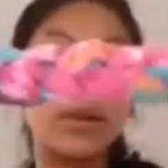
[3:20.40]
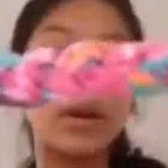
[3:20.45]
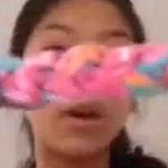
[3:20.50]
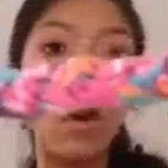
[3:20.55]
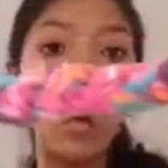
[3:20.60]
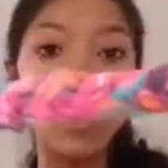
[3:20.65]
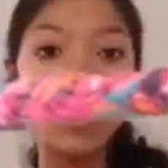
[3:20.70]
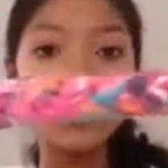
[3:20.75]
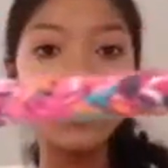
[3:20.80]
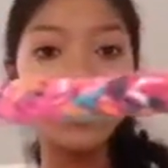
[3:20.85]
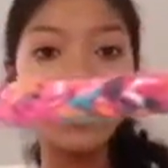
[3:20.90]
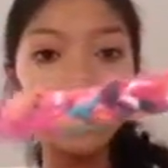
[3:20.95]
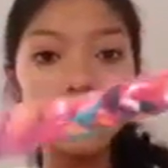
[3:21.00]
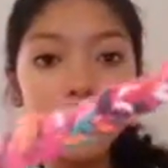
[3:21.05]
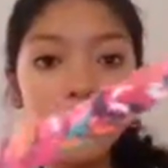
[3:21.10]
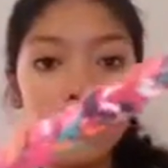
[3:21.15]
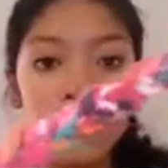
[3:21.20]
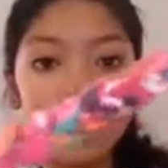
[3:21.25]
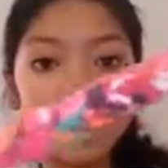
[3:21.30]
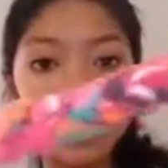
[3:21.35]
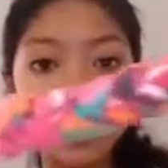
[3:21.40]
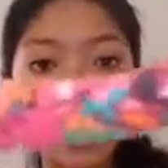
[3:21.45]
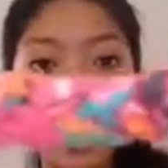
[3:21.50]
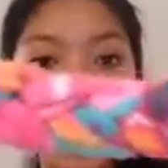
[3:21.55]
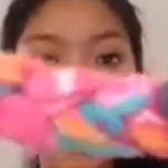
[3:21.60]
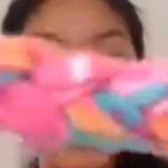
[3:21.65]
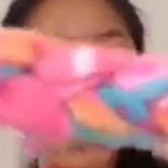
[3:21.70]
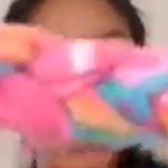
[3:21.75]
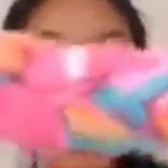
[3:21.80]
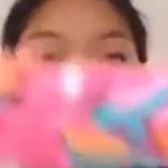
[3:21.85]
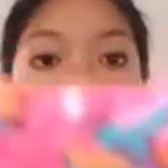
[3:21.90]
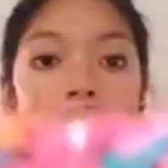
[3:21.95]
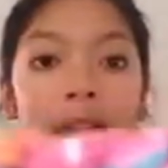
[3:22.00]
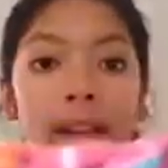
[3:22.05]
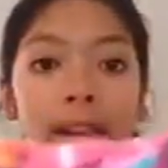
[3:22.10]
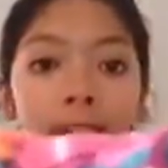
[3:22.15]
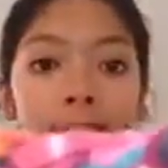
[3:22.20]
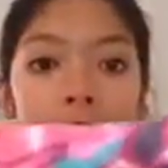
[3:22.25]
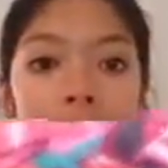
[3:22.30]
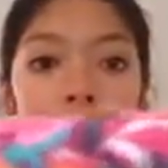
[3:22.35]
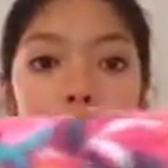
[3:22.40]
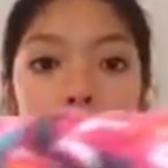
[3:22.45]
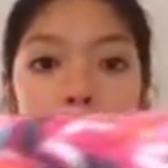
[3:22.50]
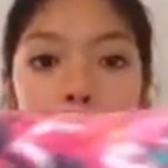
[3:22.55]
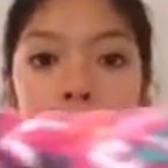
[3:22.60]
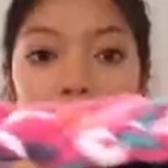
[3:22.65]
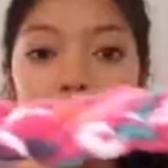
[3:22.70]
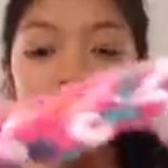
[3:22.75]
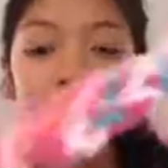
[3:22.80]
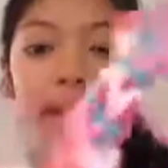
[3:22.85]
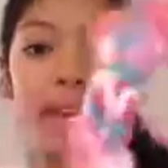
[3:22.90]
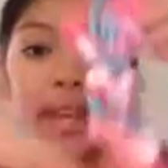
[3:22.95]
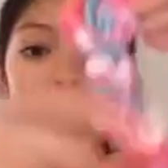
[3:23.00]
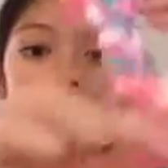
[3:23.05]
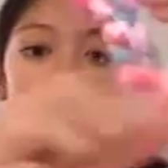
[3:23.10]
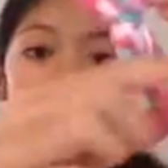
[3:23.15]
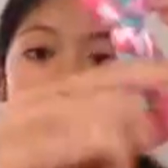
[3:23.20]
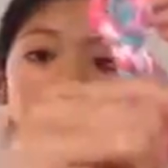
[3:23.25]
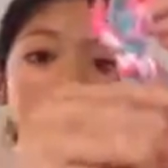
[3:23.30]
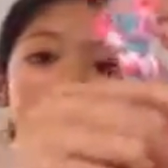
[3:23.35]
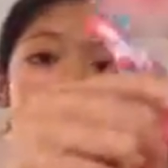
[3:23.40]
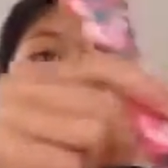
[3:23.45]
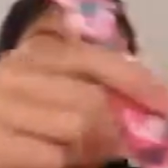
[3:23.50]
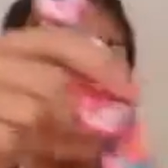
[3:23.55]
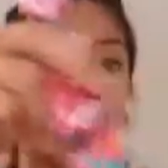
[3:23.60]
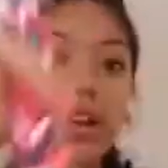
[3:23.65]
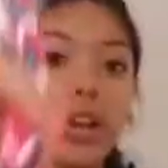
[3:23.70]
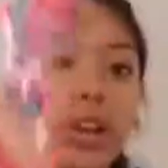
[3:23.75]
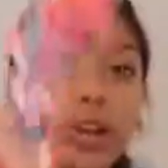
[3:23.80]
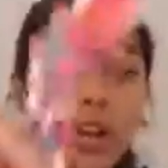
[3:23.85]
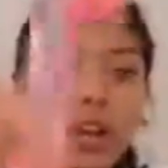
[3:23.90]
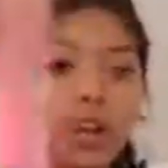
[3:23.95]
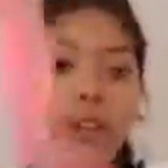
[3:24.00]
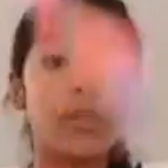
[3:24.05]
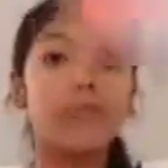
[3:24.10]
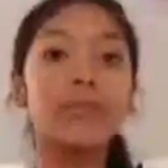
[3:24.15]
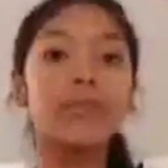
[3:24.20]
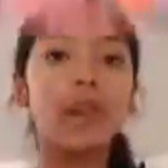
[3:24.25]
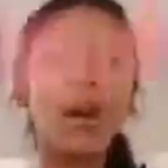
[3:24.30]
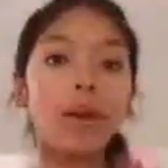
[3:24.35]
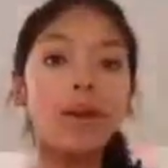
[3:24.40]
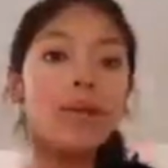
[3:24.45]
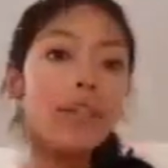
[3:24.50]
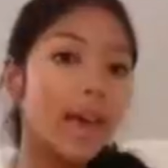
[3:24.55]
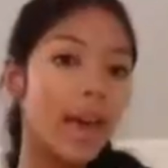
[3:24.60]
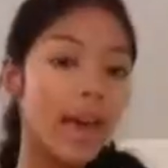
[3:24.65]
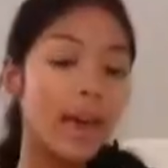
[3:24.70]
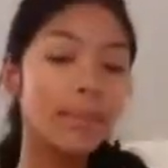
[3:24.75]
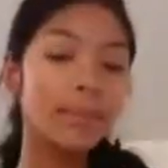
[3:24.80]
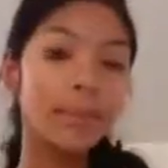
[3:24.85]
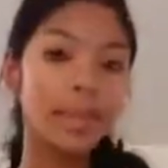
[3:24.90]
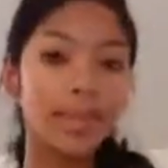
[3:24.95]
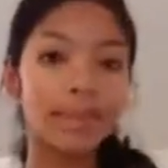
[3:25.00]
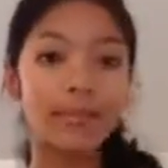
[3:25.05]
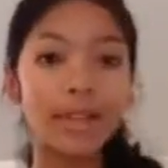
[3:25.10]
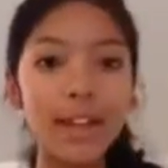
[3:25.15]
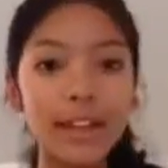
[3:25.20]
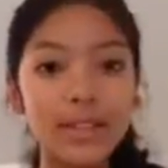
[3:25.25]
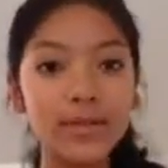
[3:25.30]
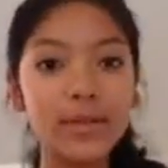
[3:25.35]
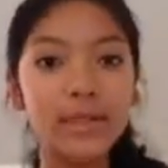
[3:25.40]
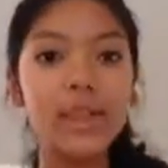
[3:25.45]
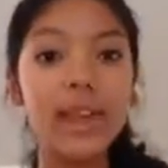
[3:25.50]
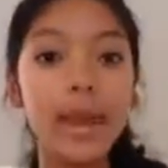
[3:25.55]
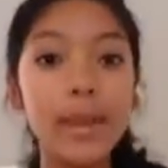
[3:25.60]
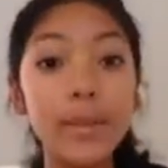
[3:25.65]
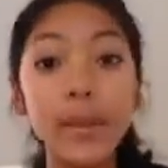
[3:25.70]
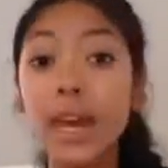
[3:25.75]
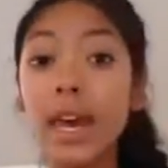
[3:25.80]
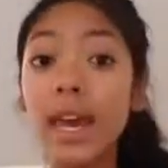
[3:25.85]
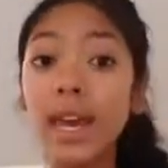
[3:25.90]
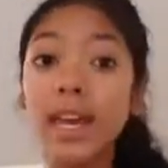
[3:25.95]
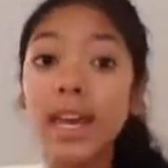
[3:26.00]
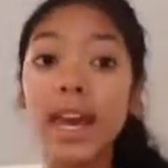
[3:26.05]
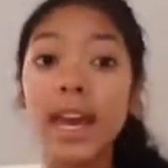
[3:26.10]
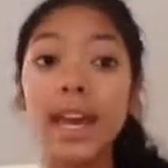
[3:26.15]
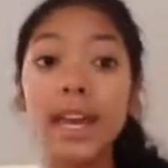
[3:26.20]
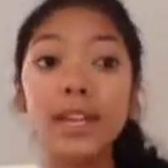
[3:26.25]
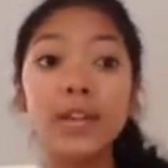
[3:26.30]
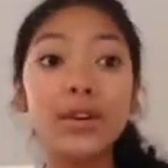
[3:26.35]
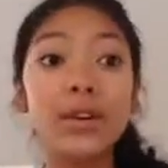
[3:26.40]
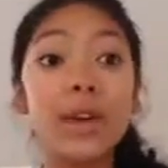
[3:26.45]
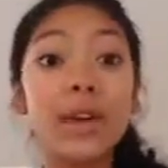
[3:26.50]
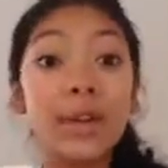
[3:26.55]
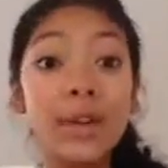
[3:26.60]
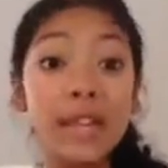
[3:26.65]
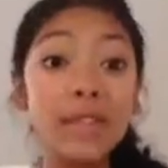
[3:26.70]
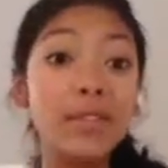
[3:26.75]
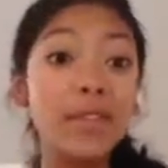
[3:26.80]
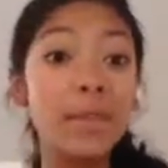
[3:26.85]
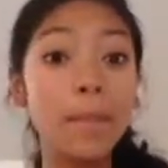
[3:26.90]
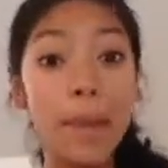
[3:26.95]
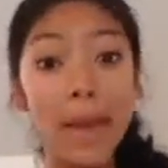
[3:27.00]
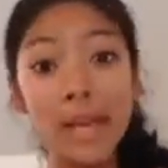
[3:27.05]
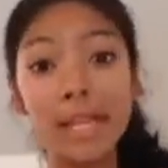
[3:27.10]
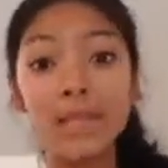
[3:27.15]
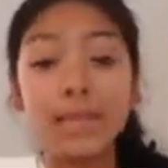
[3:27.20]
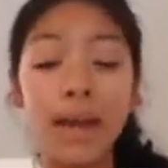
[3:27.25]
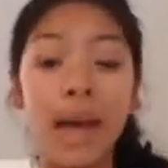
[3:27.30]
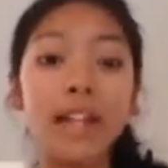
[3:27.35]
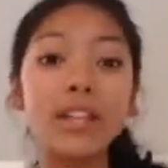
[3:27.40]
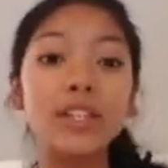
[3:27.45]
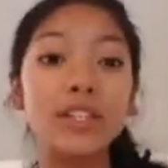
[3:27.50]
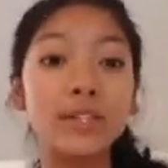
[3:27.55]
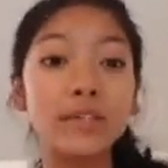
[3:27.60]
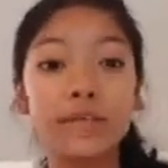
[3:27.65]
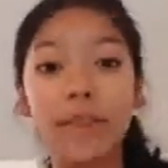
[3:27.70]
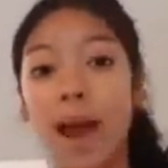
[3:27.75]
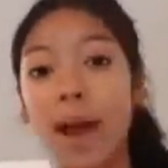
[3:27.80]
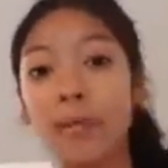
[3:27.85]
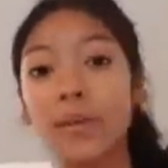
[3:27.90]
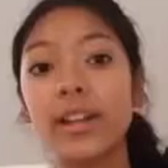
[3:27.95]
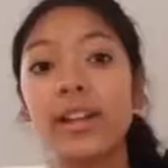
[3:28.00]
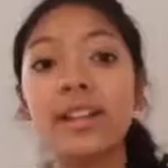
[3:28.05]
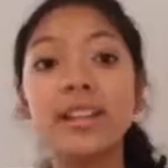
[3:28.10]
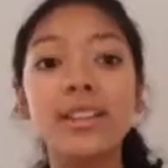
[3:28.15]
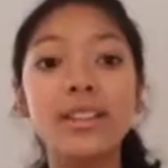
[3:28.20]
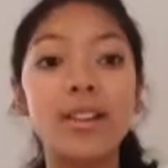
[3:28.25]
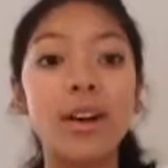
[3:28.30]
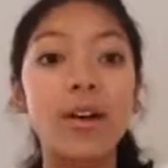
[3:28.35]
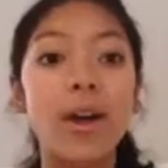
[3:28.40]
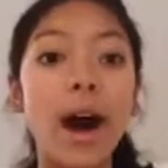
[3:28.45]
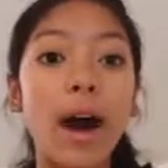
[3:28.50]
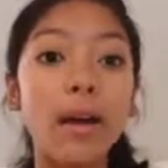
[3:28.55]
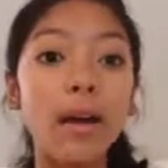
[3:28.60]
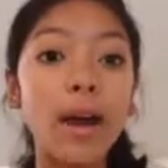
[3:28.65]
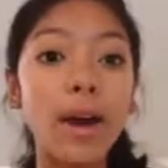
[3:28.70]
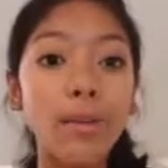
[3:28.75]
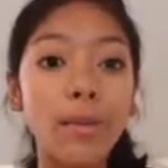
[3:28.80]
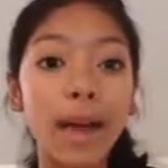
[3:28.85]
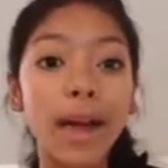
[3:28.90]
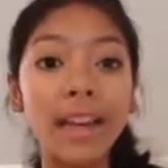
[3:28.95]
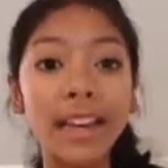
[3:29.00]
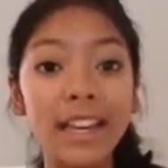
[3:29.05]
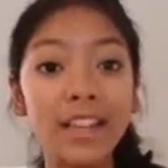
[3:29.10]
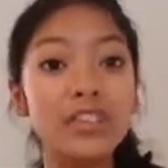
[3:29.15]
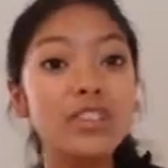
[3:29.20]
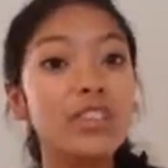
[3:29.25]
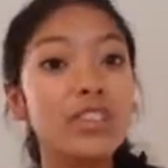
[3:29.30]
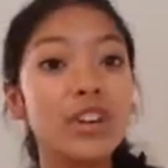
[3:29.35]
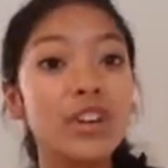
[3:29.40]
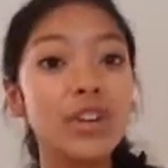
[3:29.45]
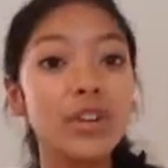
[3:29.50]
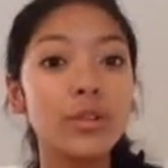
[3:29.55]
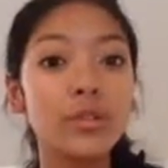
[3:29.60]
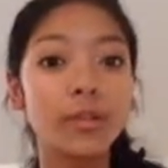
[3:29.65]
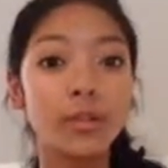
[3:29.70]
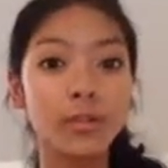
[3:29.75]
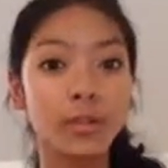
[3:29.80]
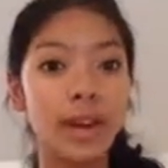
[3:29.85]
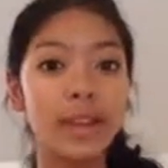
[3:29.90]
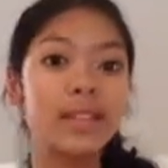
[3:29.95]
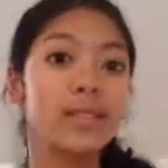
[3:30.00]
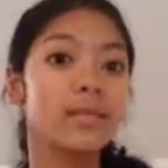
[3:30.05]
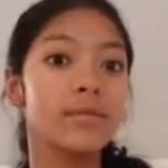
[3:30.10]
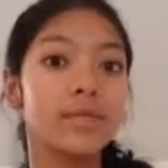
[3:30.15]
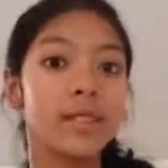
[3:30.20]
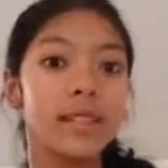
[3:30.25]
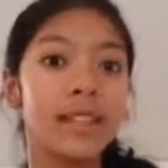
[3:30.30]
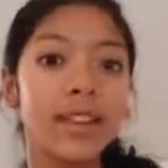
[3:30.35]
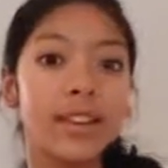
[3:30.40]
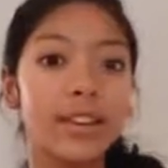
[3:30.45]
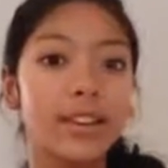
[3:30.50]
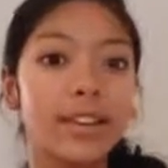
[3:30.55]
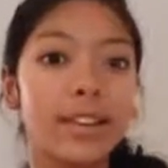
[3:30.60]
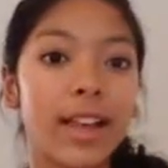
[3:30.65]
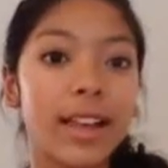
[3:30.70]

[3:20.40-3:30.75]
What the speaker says: what all of them will look like. They are braided, and so you can throw them, play fetch with them, and you can even mix match your fabric. So I'll come back and show you the rest of what they look